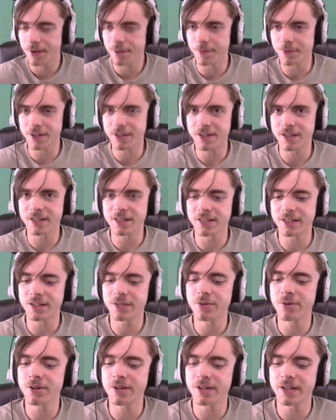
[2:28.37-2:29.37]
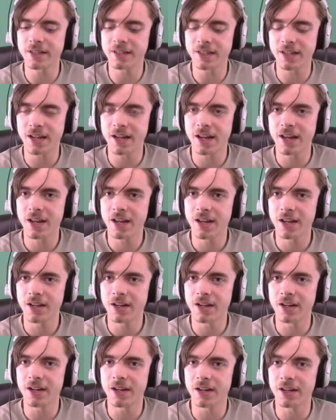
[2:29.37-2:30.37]
because there was
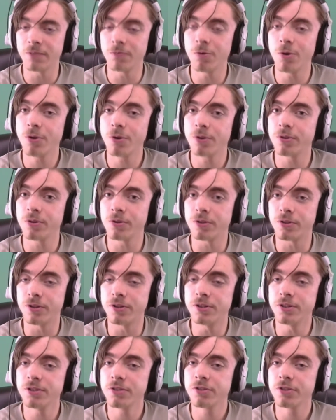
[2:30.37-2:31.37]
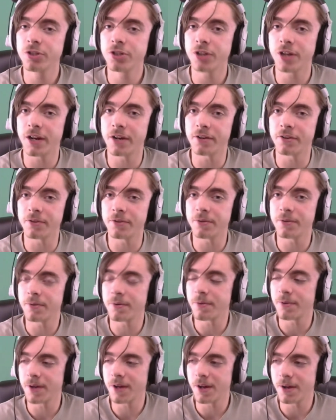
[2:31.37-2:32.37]
a local news channel
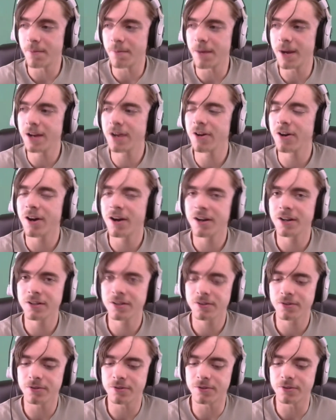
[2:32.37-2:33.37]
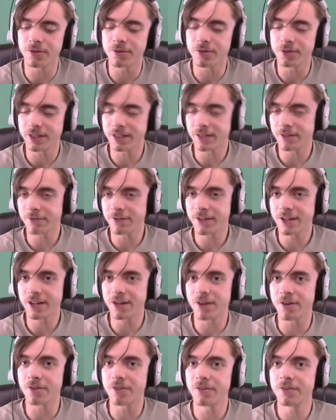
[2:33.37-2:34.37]
made an article or did a
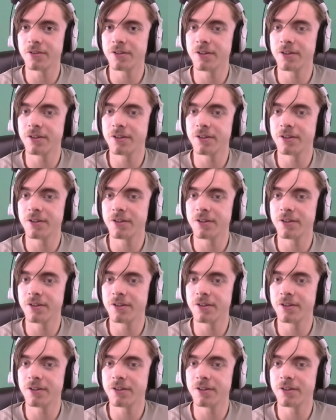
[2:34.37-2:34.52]
video